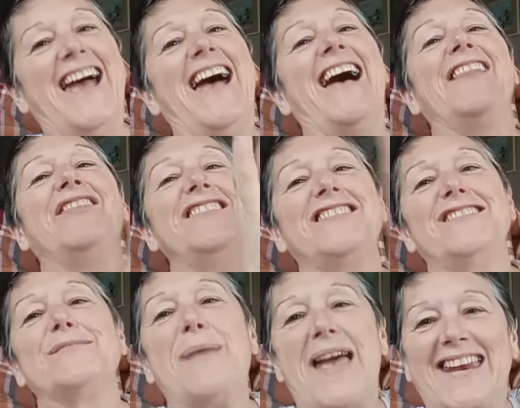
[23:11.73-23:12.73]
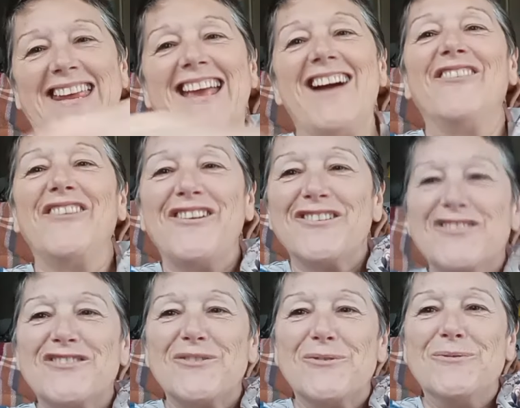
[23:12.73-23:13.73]
And this is Penny on her
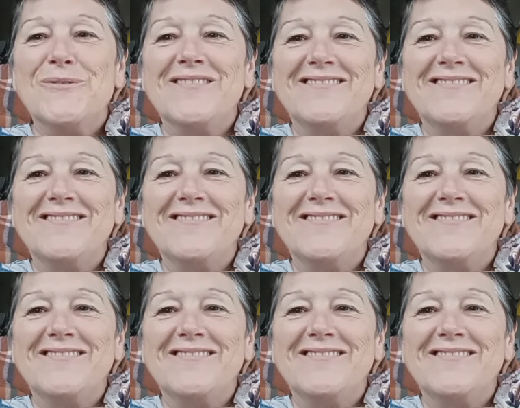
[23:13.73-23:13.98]
stall.